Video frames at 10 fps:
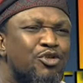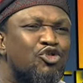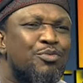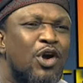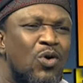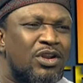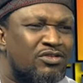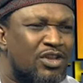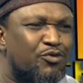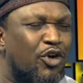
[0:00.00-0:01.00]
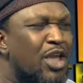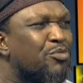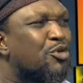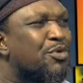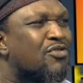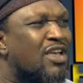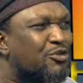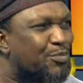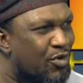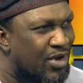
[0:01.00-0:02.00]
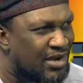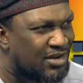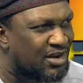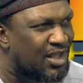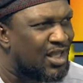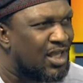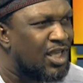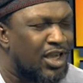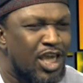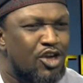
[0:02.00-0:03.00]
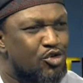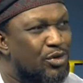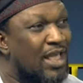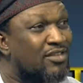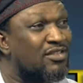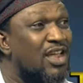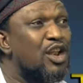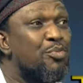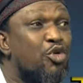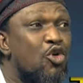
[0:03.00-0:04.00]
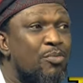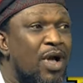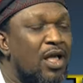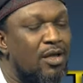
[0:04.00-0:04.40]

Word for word: For him to be holistic, for him to be okay. transparent, okay. he should extend the